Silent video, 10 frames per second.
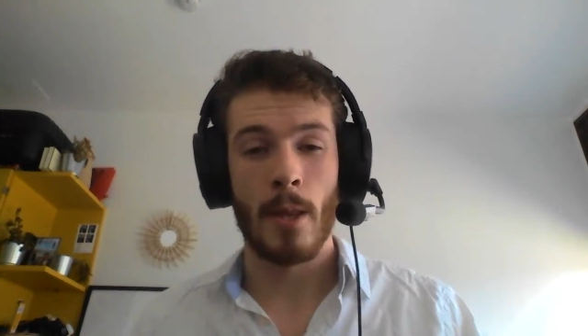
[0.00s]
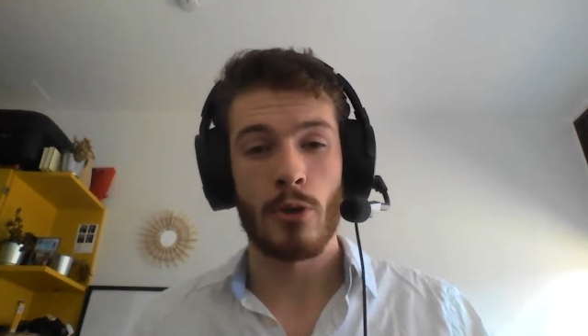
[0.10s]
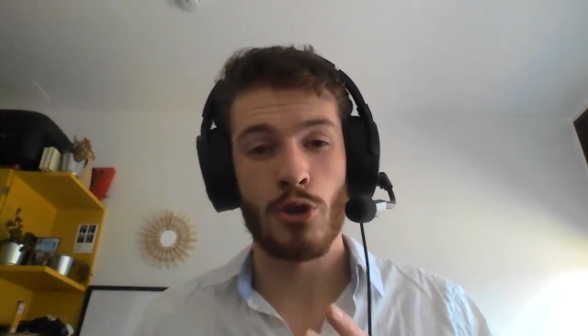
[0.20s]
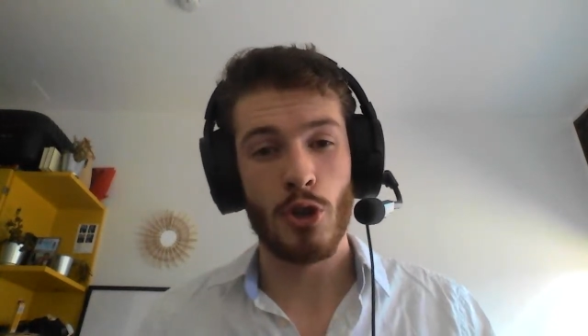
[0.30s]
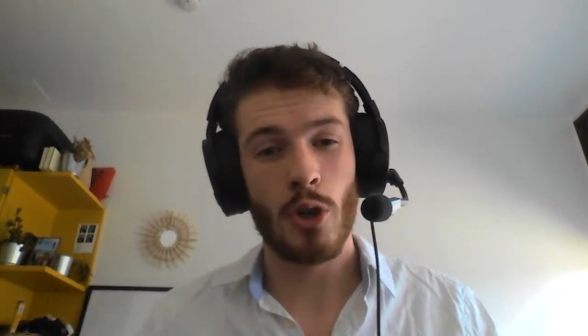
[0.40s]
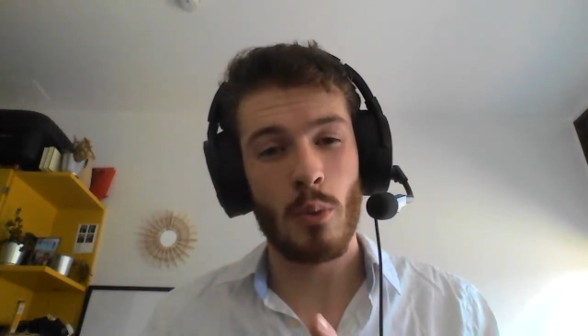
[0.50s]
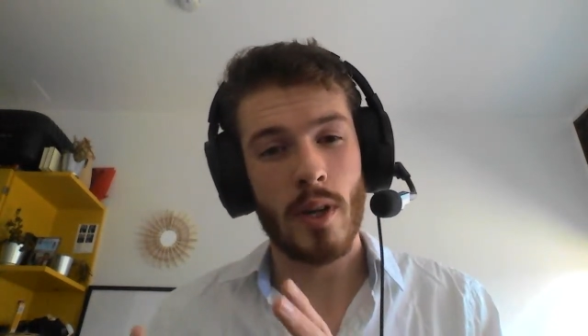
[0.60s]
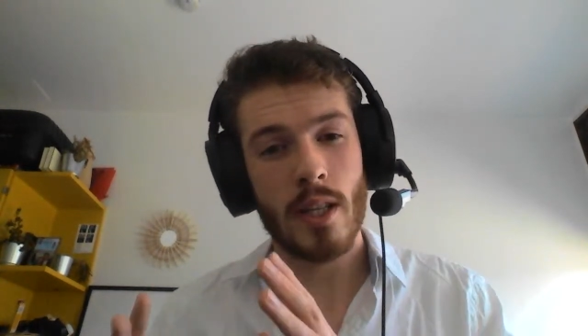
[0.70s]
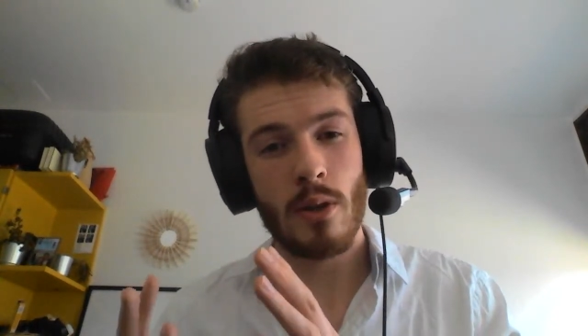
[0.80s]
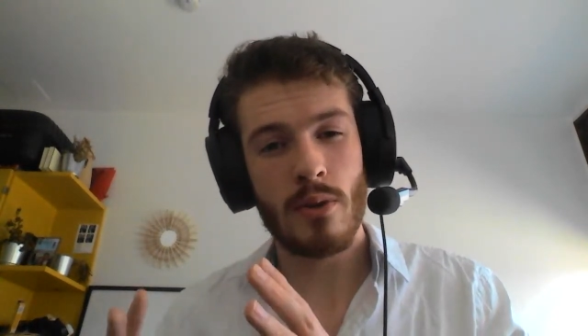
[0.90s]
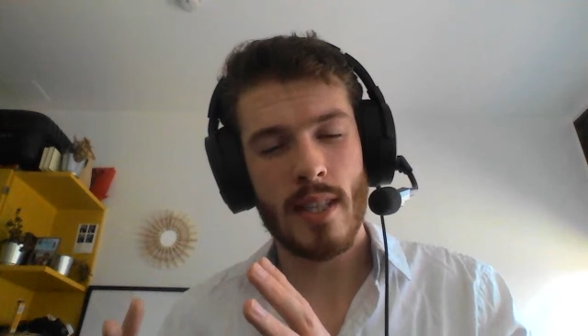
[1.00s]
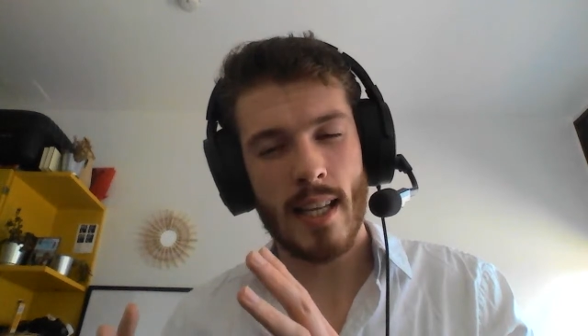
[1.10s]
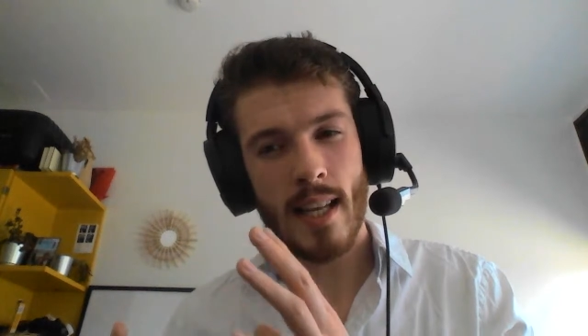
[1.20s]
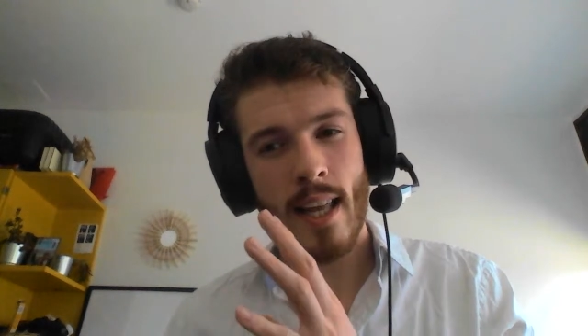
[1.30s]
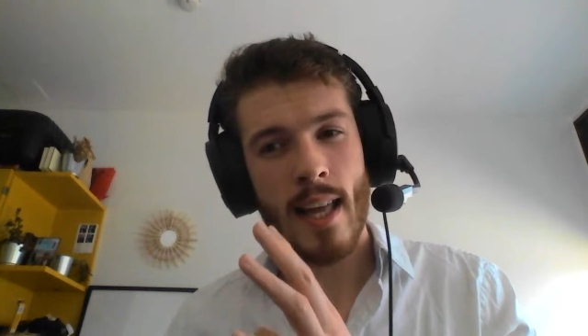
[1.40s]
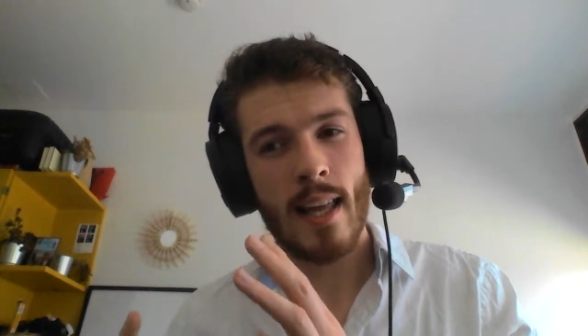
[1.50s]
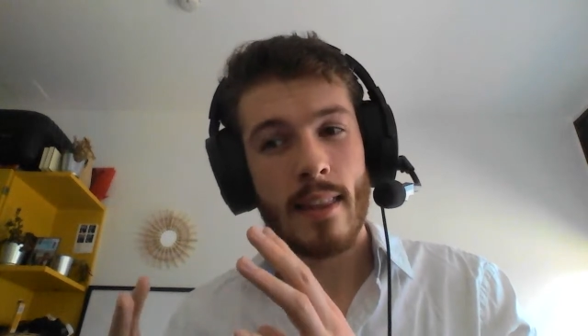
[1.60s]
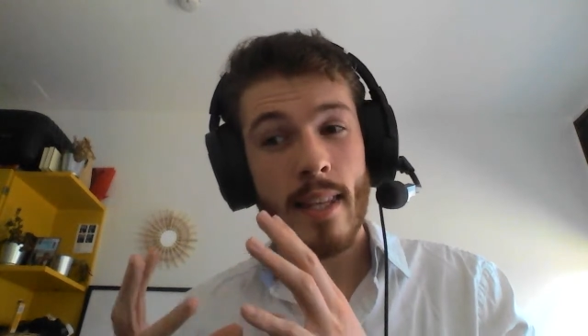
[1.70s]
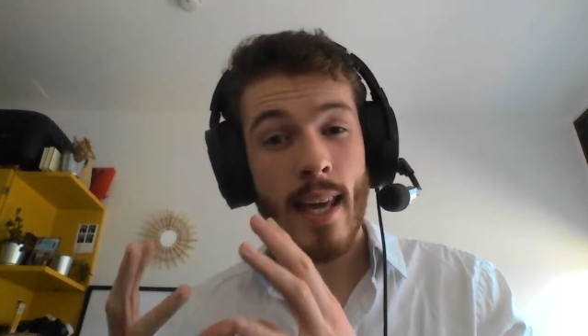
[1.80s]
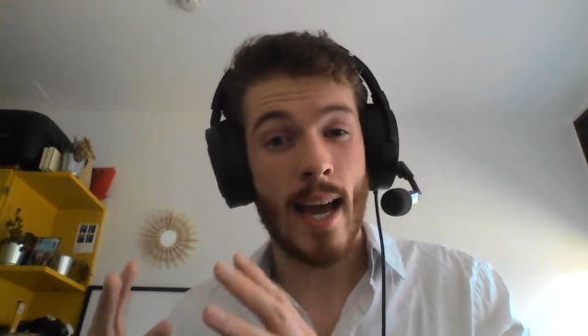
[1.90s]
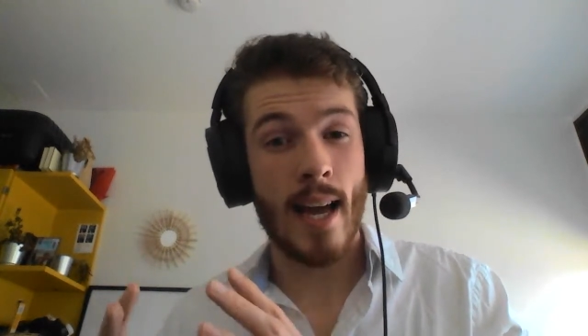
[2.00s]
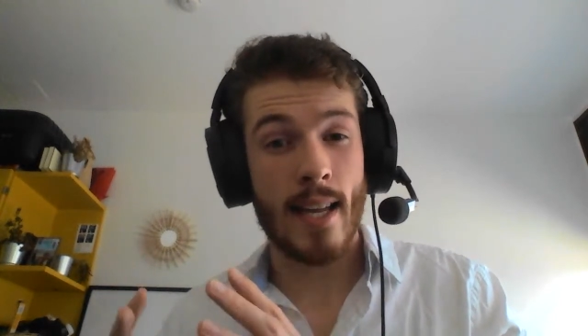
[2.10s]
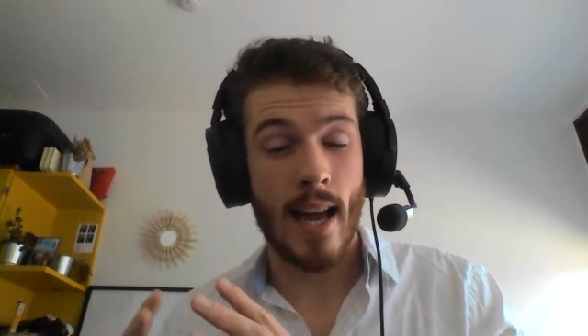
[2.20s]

So we're using the